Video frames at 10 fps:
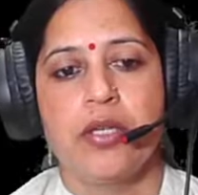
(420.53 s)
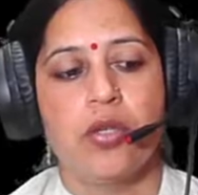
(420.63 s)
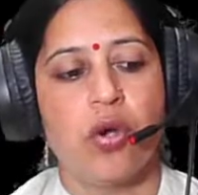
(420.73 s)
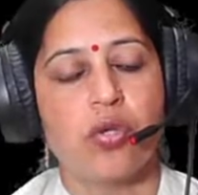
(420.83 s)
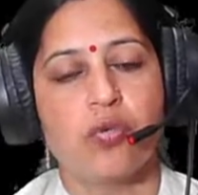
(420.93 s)

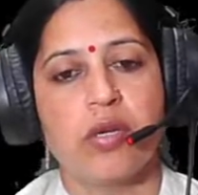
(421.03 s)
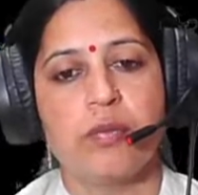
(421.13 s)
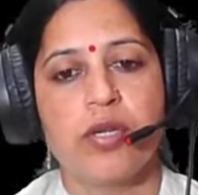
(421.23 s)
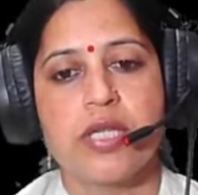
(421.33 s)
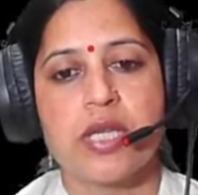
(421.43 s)
Not
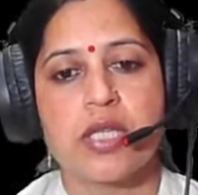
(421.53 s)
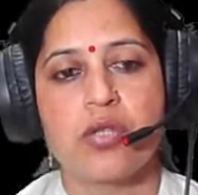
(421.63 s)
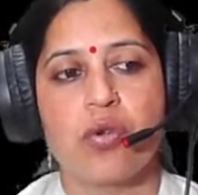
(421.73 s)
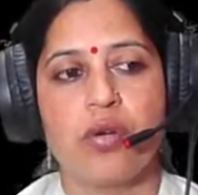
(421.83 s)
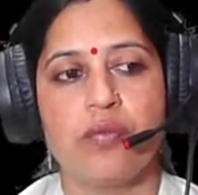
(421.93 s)
12.6,
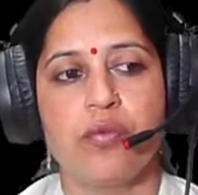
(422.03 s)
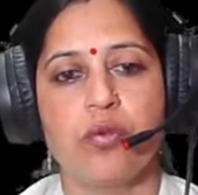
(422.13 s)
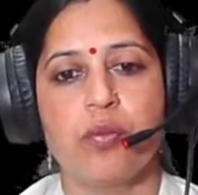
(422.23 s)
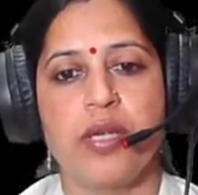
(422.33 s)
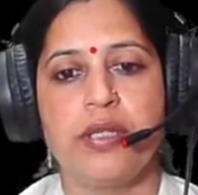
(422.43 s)
not
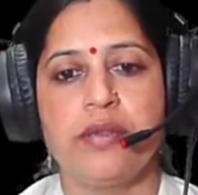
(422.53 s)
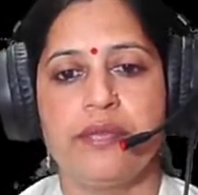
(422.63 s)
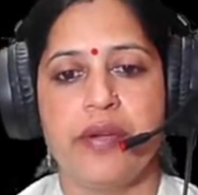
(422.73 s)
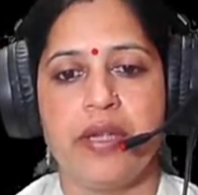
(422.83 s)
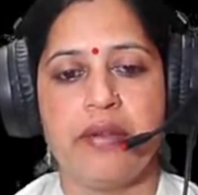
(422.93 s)

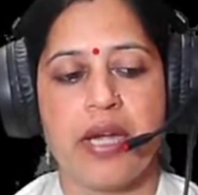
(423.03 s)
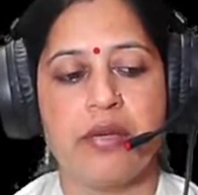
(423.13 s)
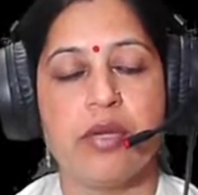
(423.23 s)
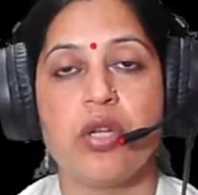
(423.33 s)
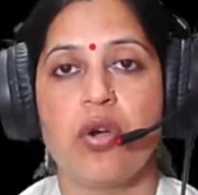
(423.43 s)
4.5, and
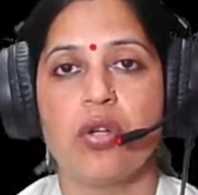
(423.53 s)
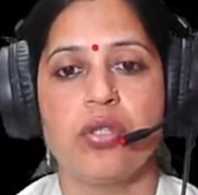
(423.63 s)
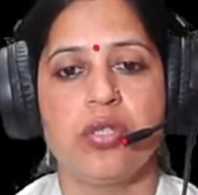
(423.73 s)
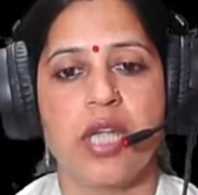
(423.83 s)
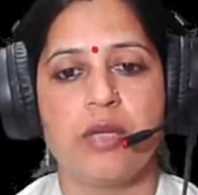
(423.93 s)
even
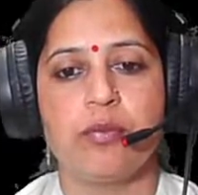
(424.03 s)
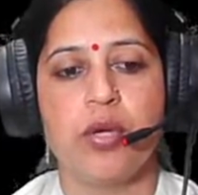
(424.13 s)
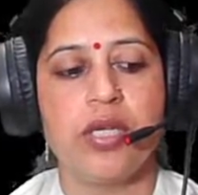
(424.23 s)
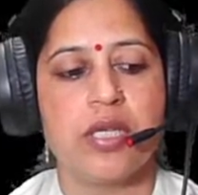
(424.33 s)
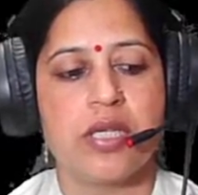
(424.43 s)
not
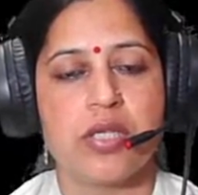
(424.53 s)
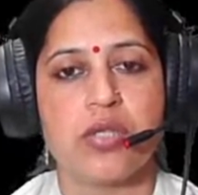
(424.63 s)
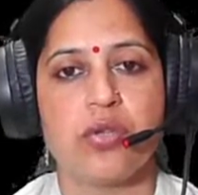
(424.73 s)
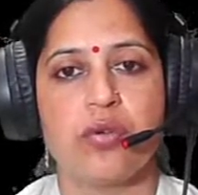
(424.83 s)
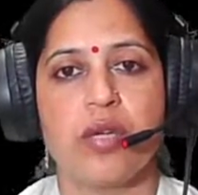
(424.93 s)

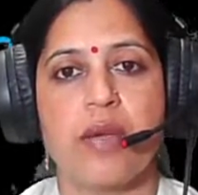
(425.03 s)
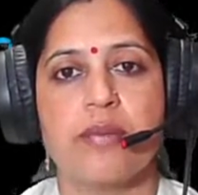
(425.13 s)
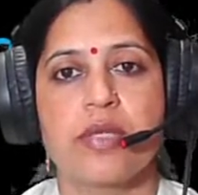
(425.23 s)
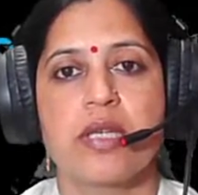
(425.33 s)
9.0 grams.